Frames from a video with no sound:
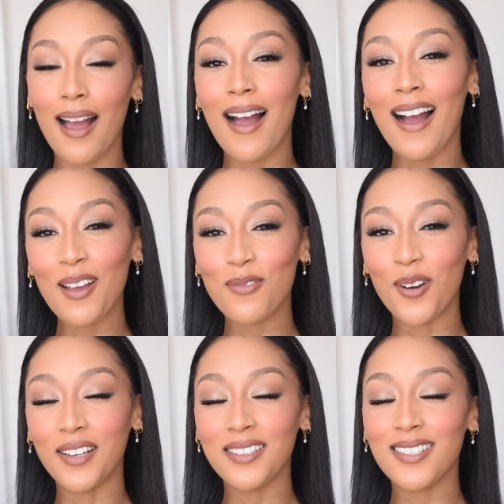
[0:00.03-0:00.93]
Hi
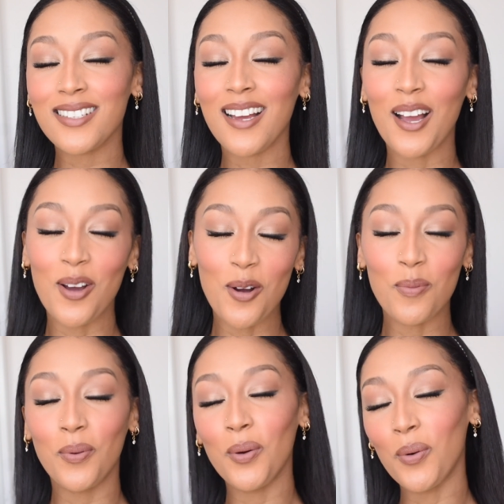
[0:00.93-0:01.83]
friends, I
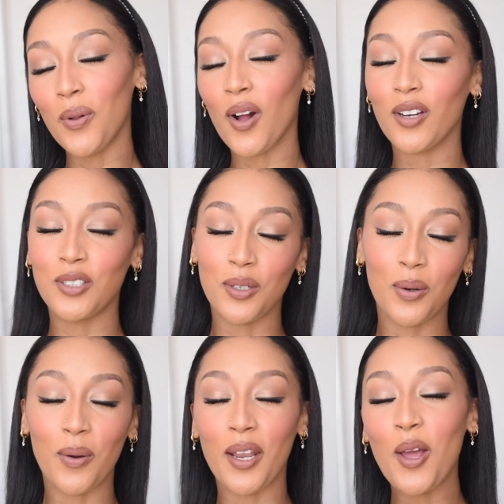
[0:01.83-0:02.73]
hope you all are
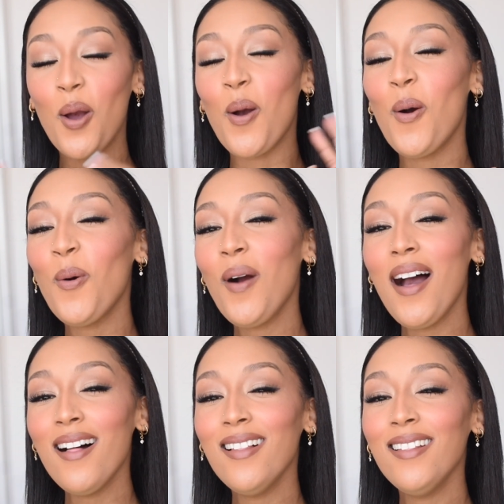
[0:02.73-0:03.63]
doing
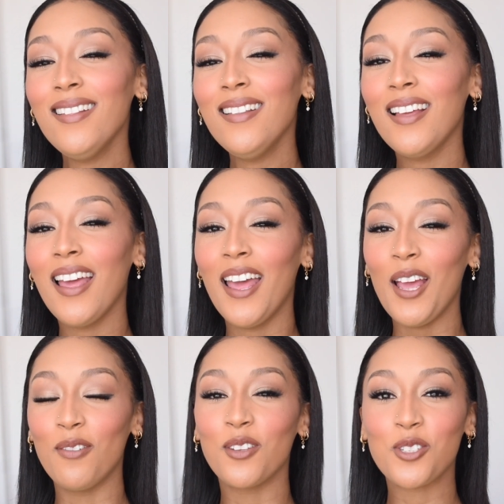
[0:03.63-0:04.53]
well.
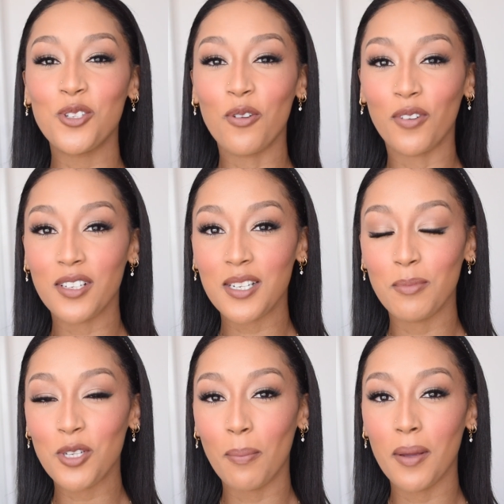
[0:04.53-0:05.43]
If this is your first time
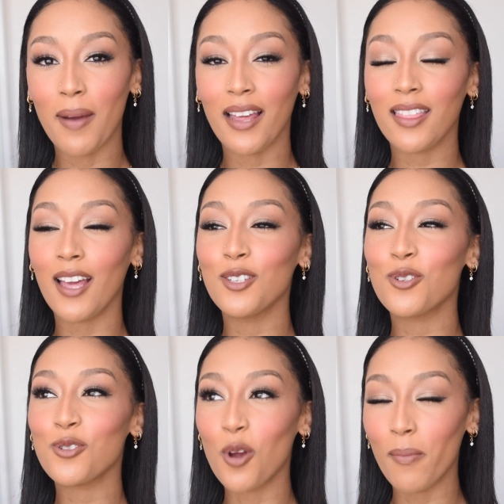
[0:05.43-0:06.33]
stopping by, thanks
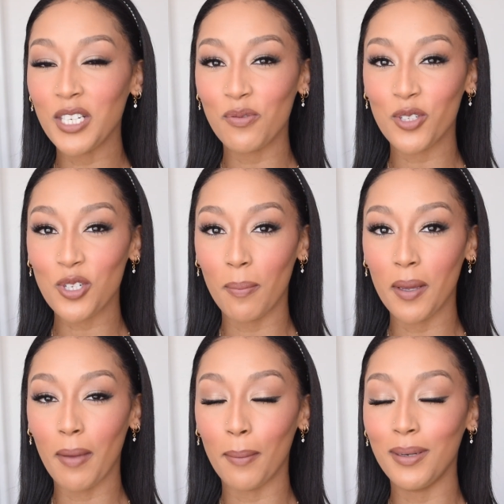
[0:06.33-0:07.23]
so much for stopping
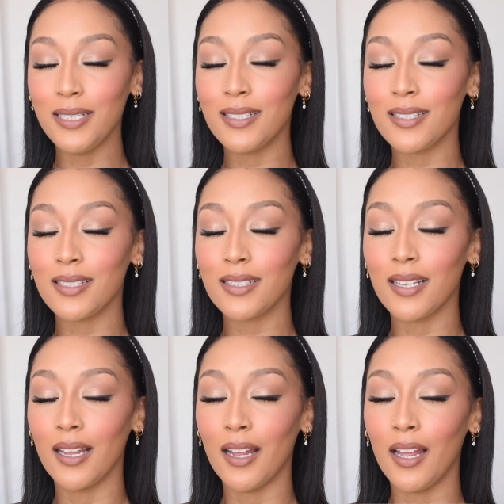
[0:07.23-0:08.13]
by. Please
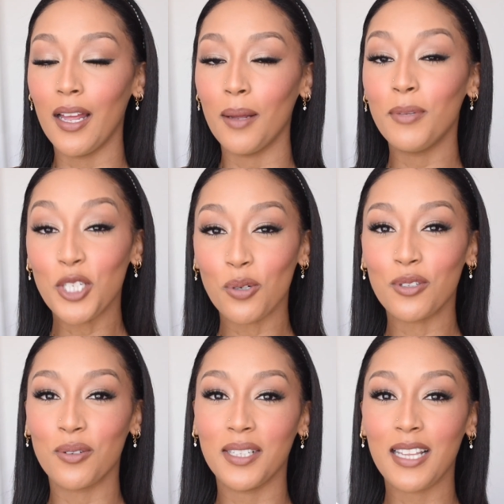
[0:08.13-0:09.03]
be sure
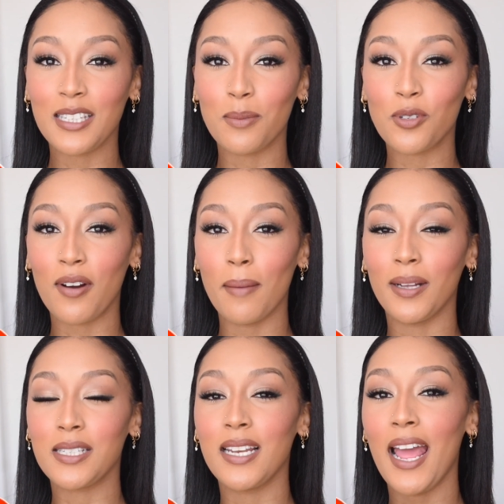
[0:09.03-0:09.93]
to hit that subscribe
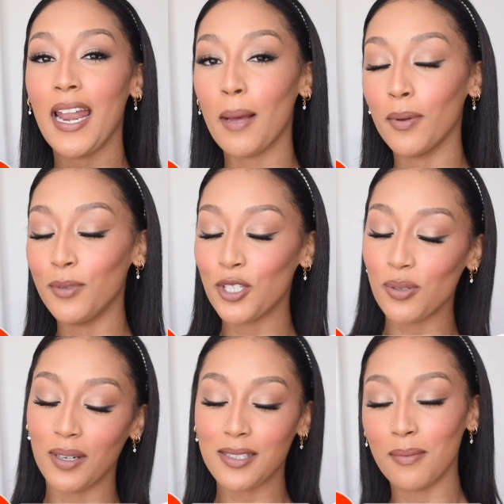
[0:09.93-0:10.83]
button and I'm going to be
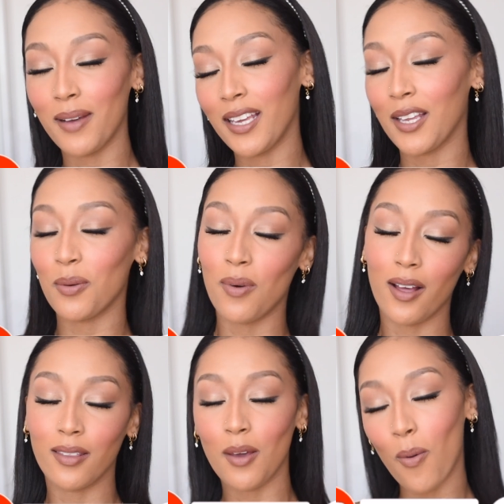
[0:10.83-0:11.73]
sure to make it
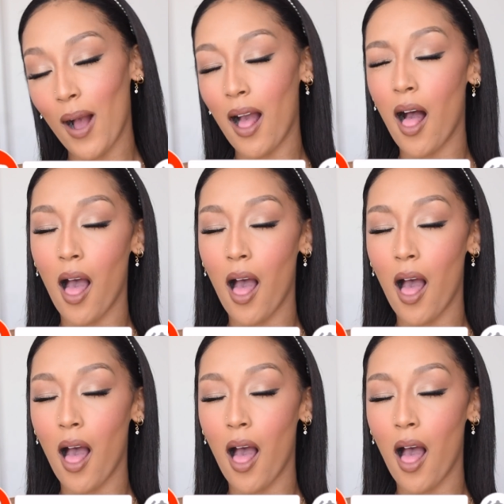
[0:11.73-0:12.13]
worth your while.